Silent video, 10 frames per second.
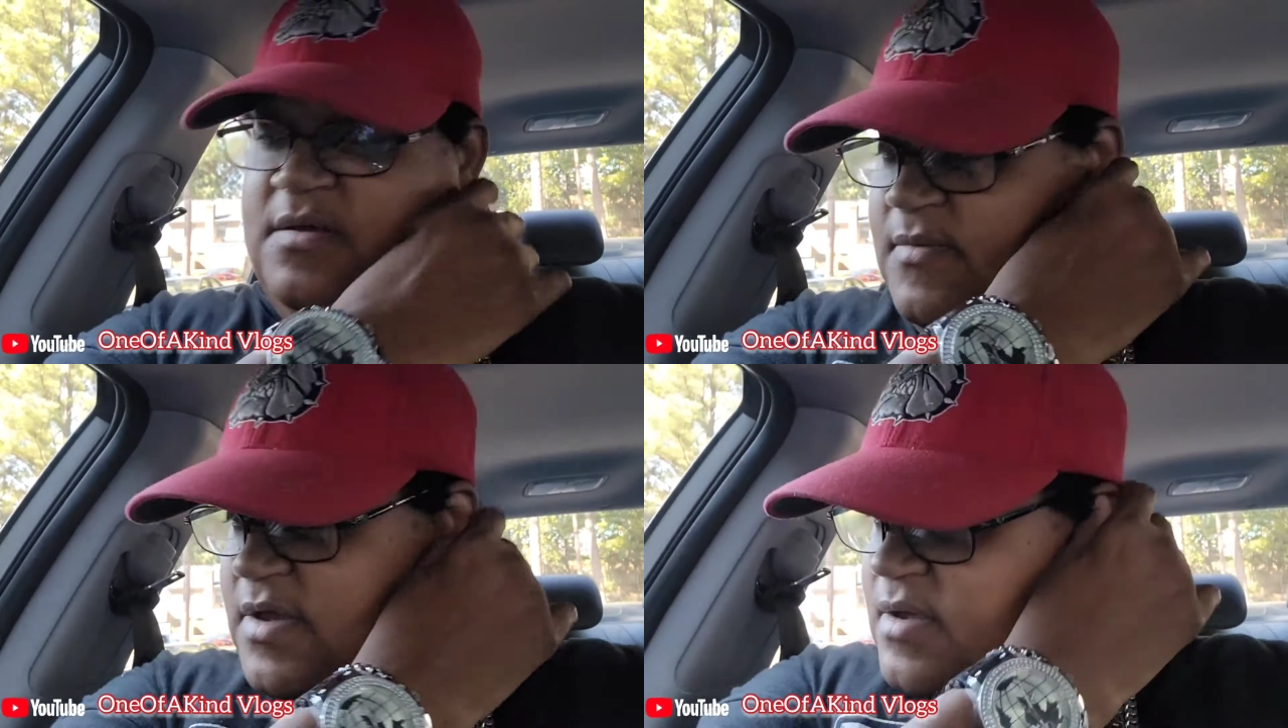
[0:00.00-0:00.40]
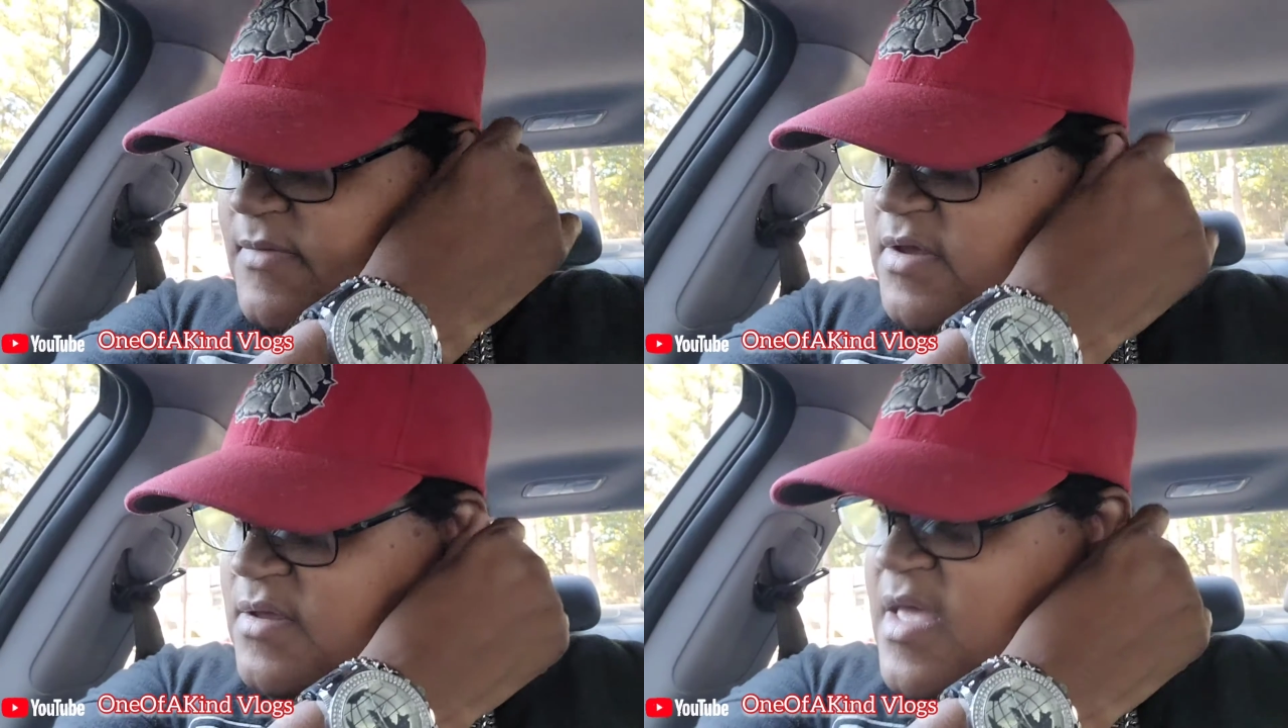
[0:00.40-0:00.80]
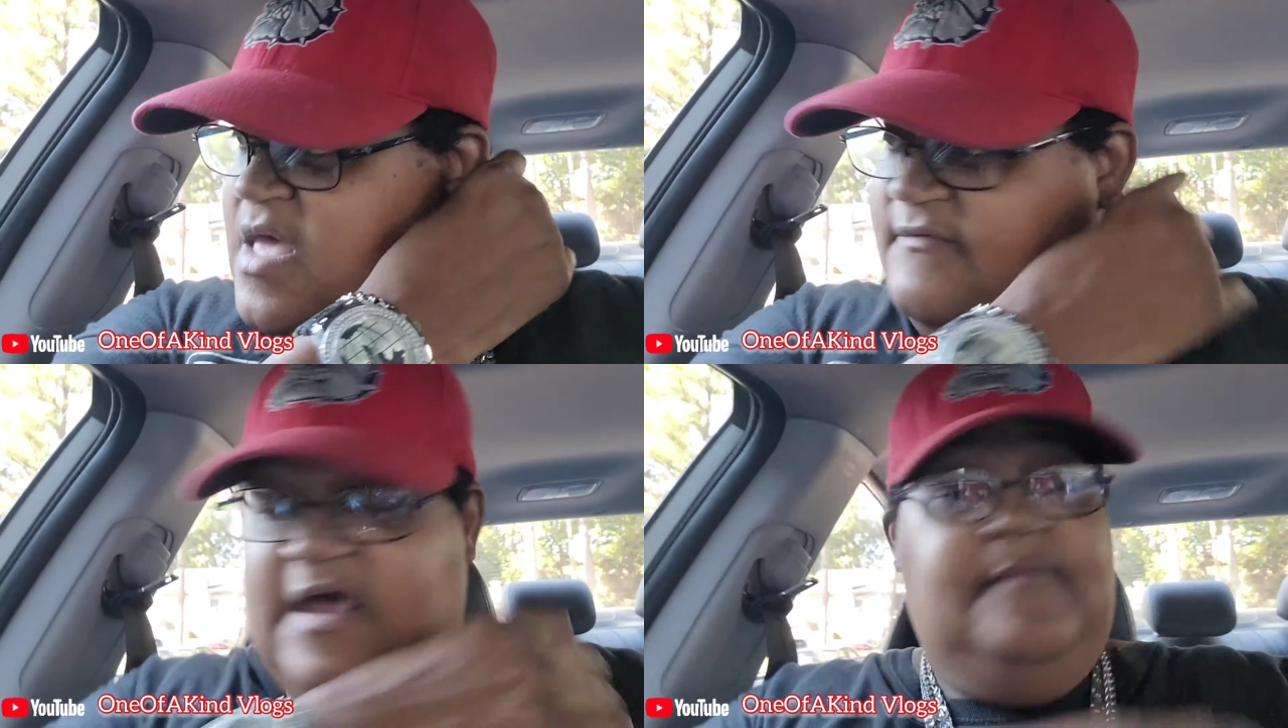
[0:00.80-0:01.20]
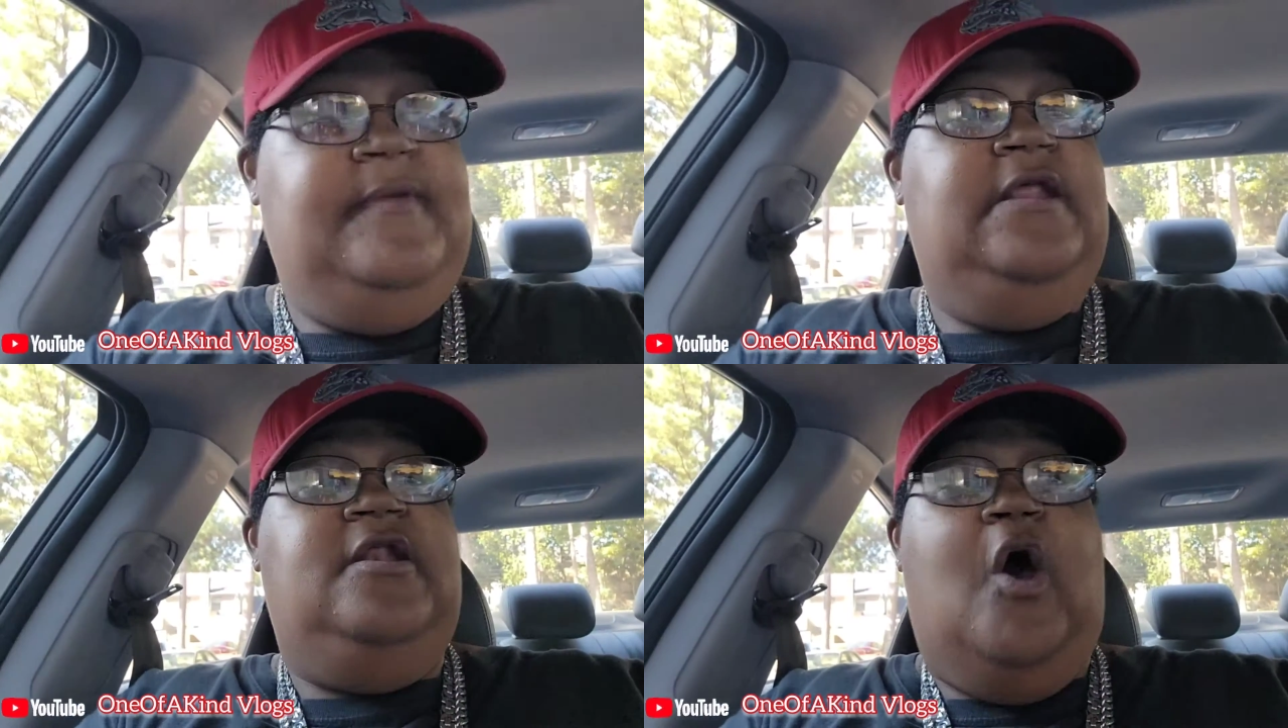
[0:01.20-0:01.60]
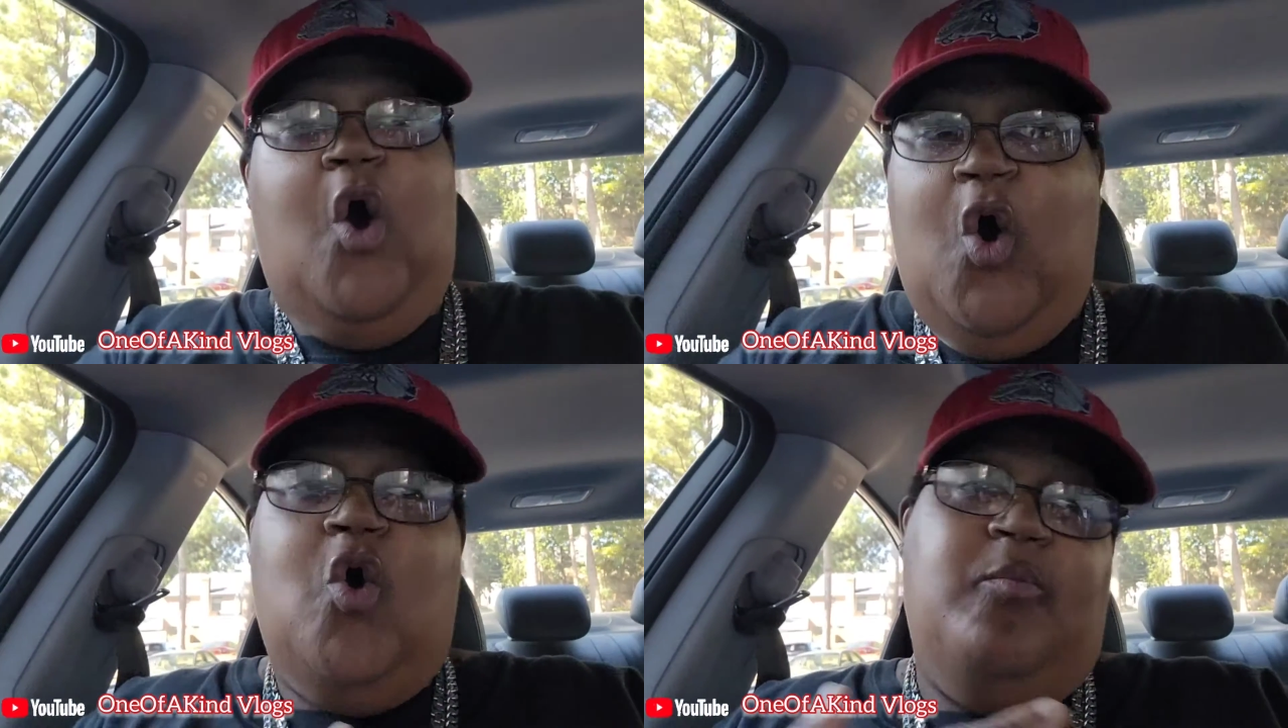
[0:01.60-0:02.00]
I mean, if I'd have been in the
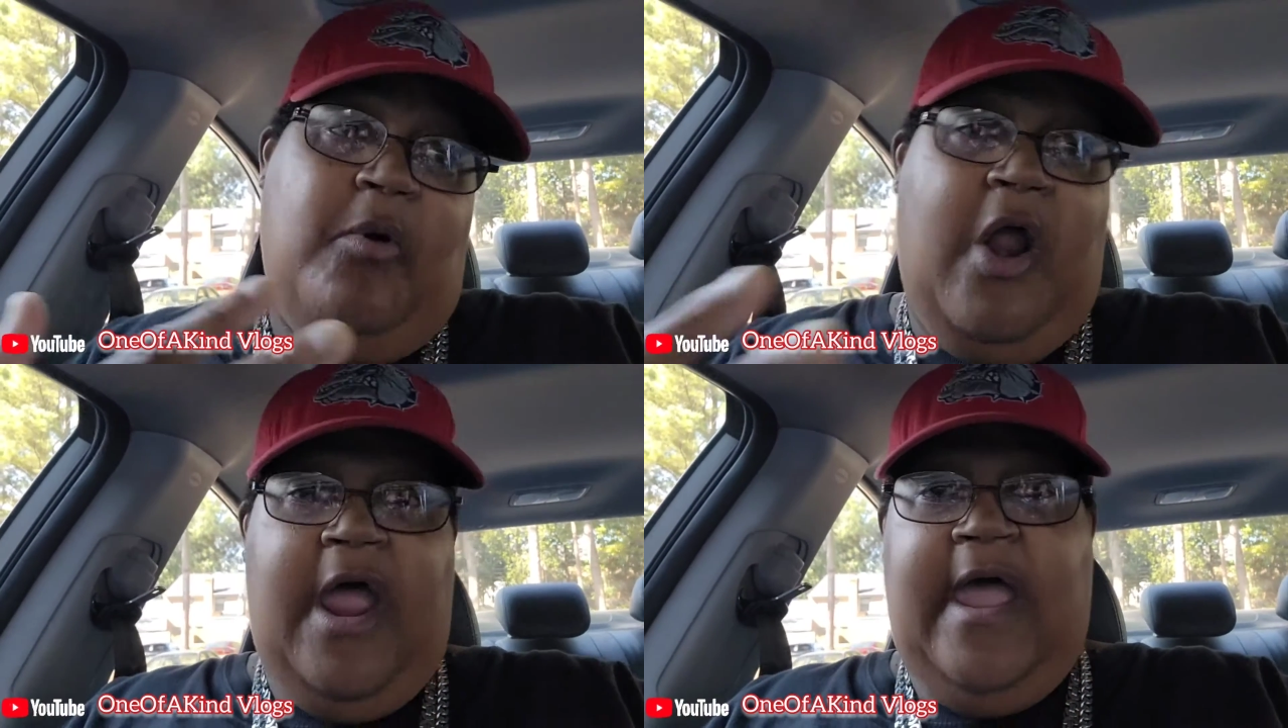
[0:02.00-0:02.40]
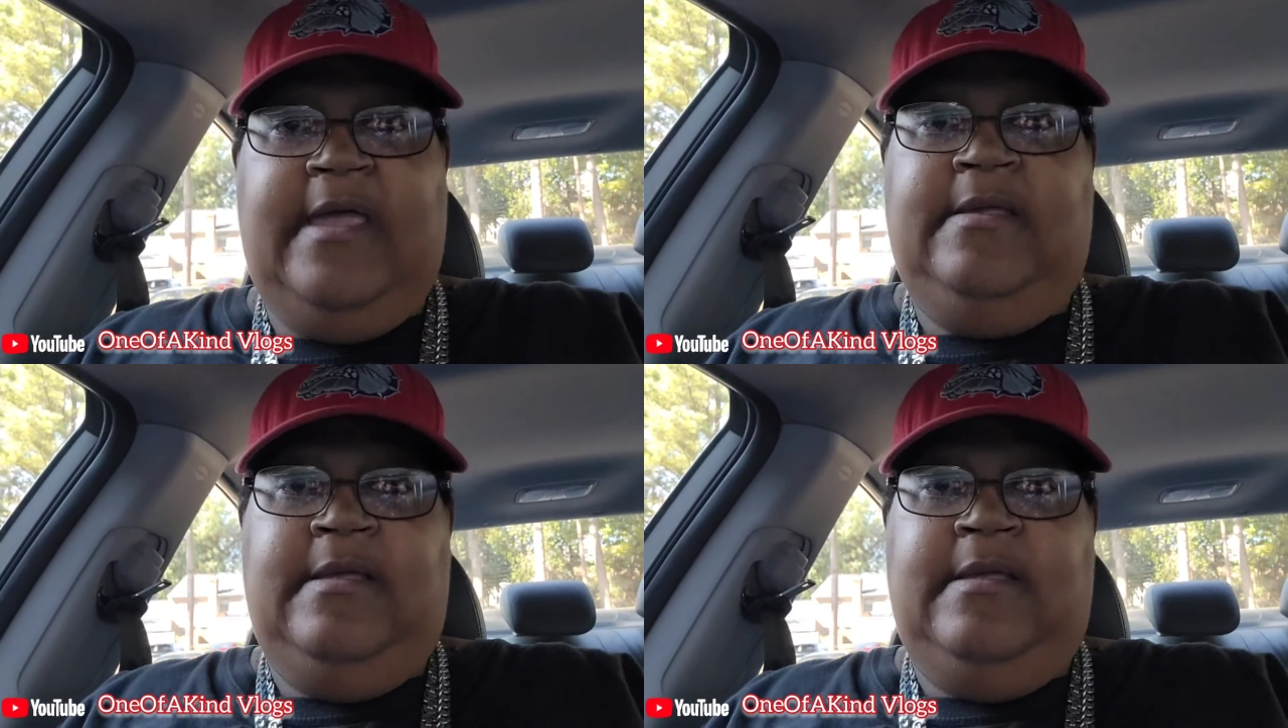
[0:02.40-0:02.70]
old Brian,